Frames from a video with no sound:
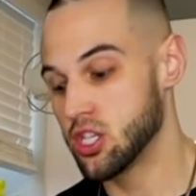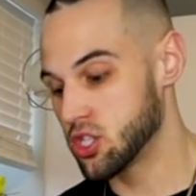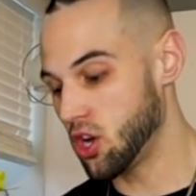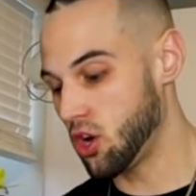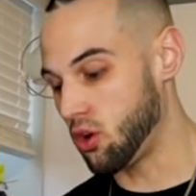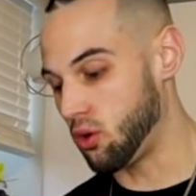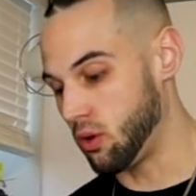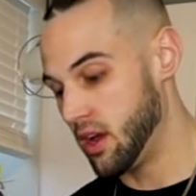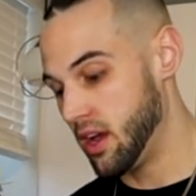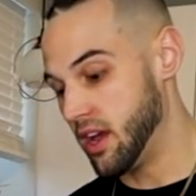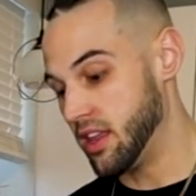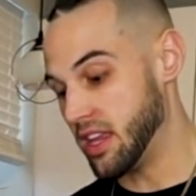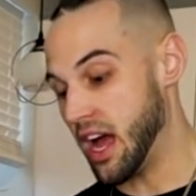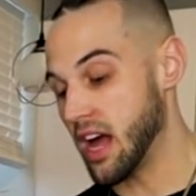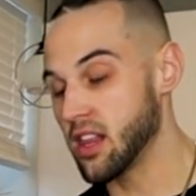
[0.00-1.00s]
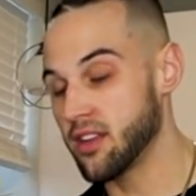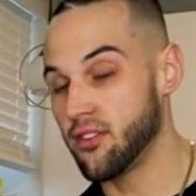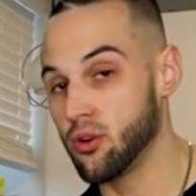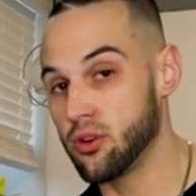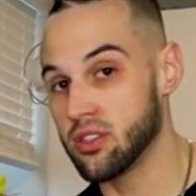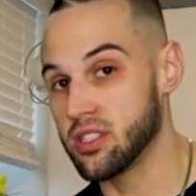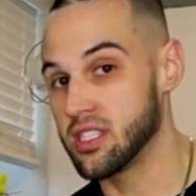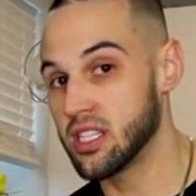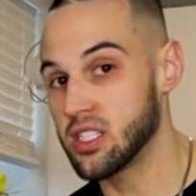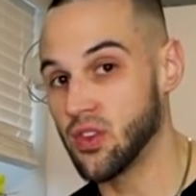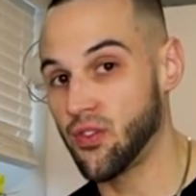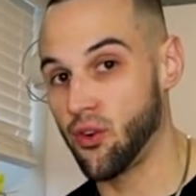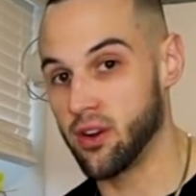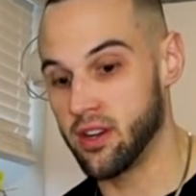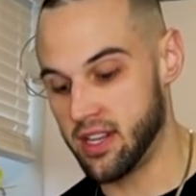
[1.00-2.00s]
So the olive oil sits
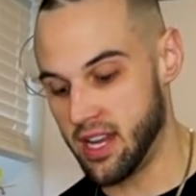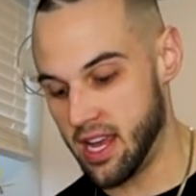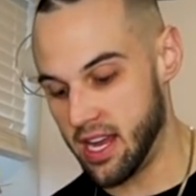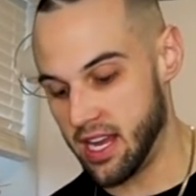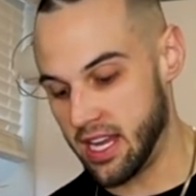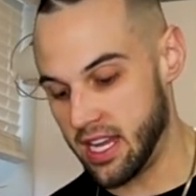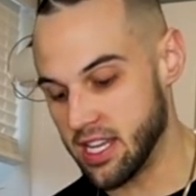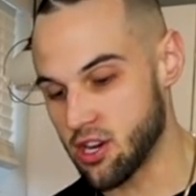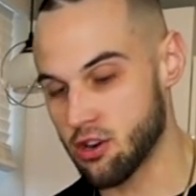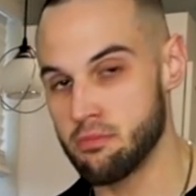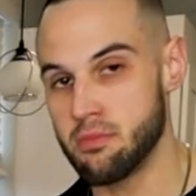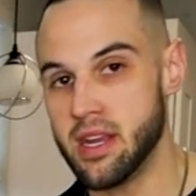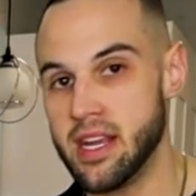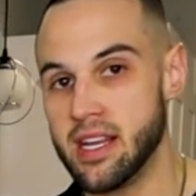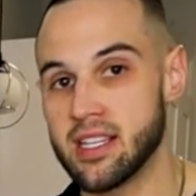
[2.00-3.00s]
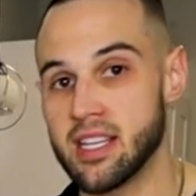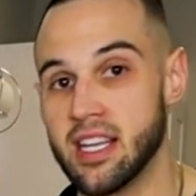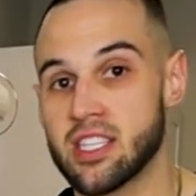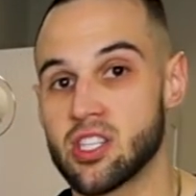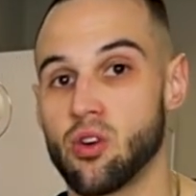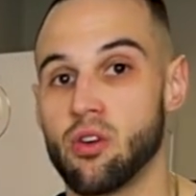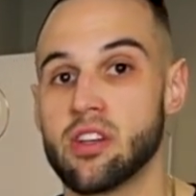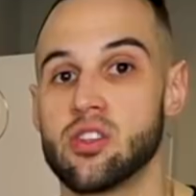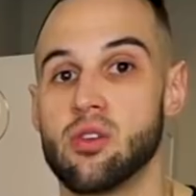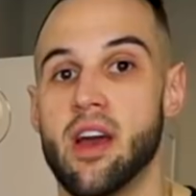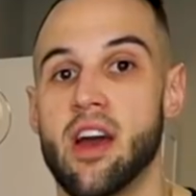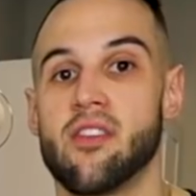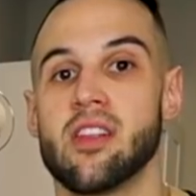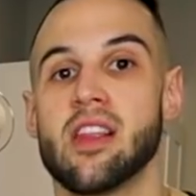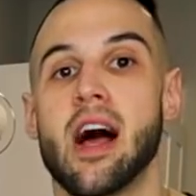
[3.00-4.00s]
for a day in your meat. It's going to
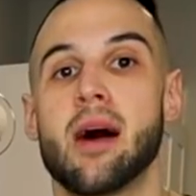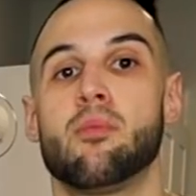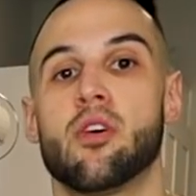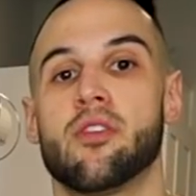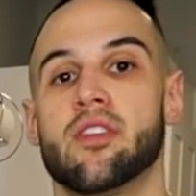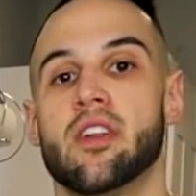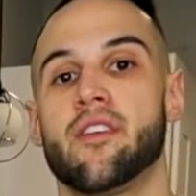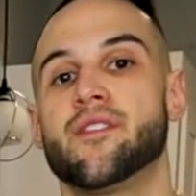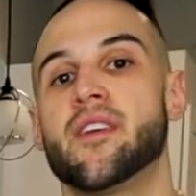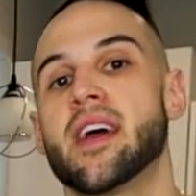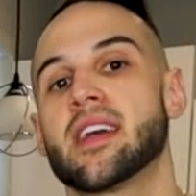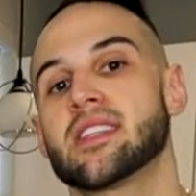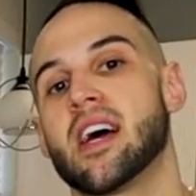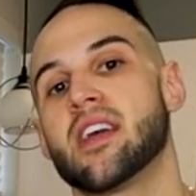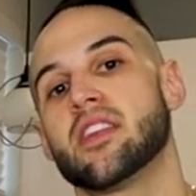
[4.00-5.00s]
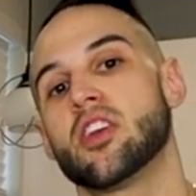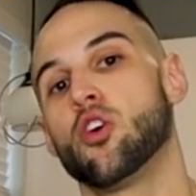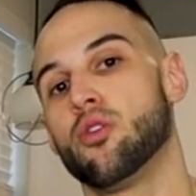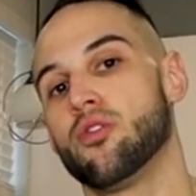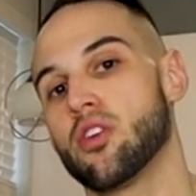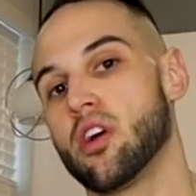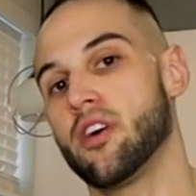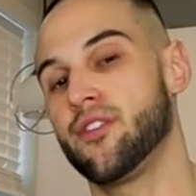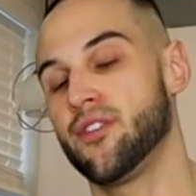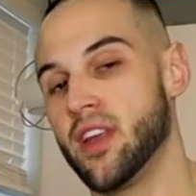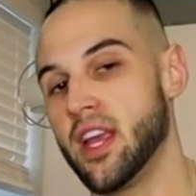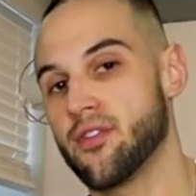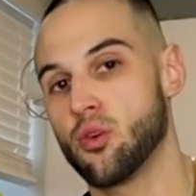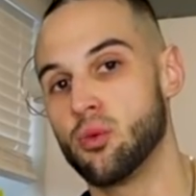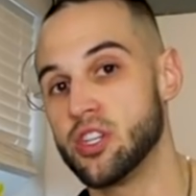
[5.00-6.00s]
have a lot more of an effect on the overall
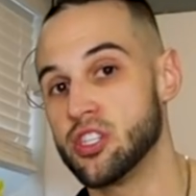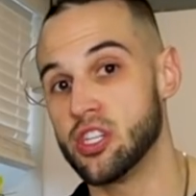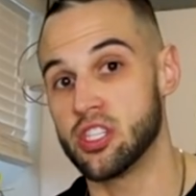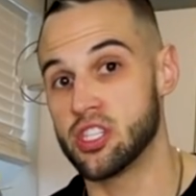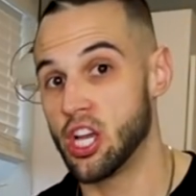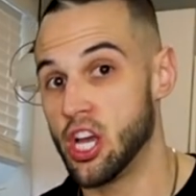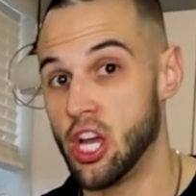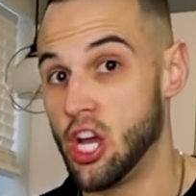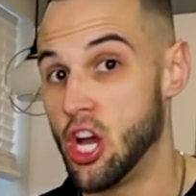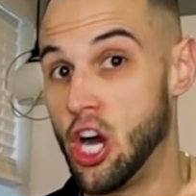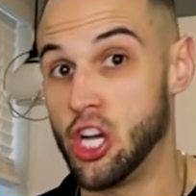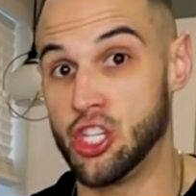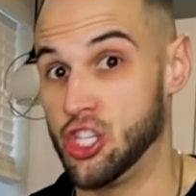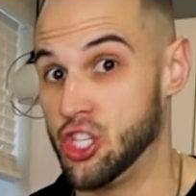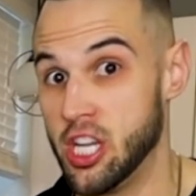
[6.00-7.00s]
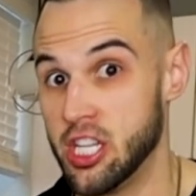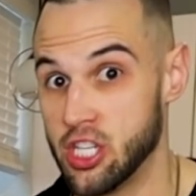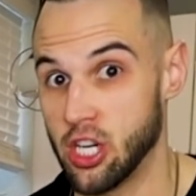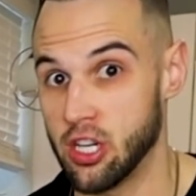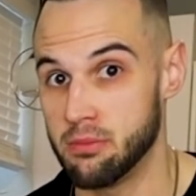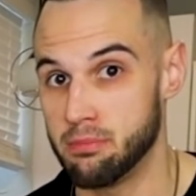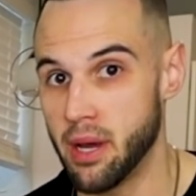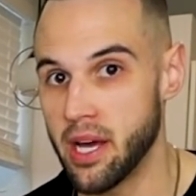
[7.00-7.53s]
flavor, which is a shit ton